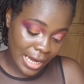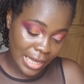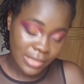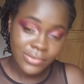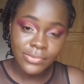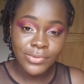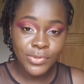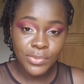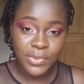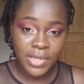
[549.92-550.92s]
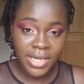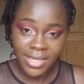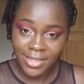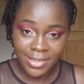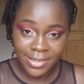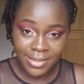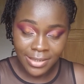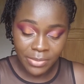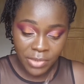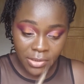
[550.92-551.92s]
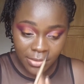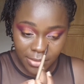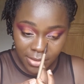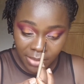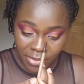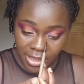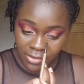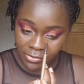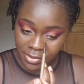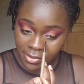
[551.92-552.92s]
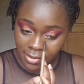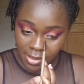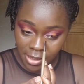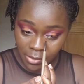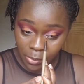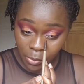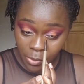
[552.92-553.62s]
I could no more hide anything because I'm the kind of person that